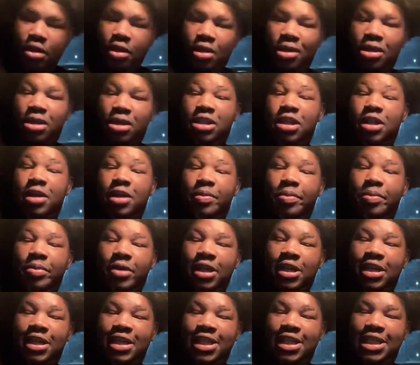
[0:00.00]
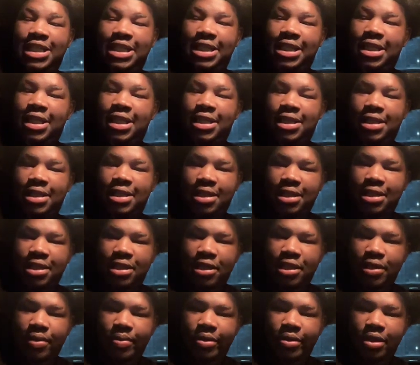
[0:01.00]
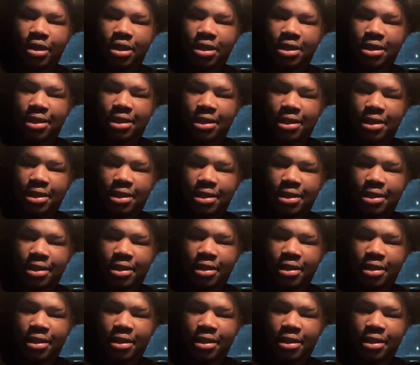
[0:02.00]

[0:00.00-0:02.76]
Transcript: Is them Balenci's? Them Balenci's.